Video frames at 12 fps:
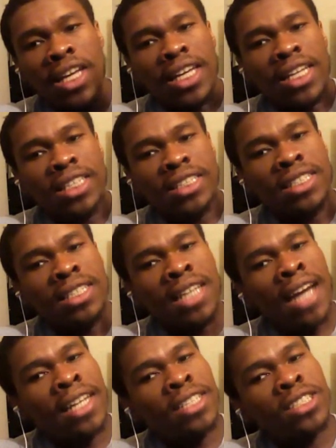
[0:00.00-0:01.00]
is
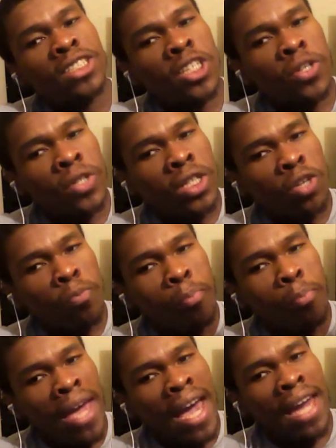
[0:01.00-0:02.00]
not necessarily a
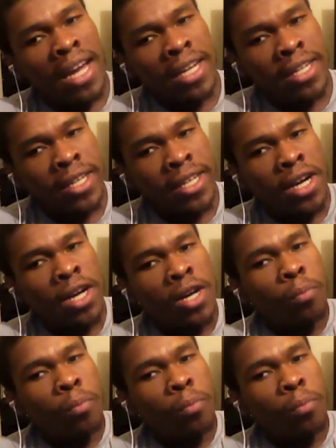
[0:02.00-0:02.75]
bad idea,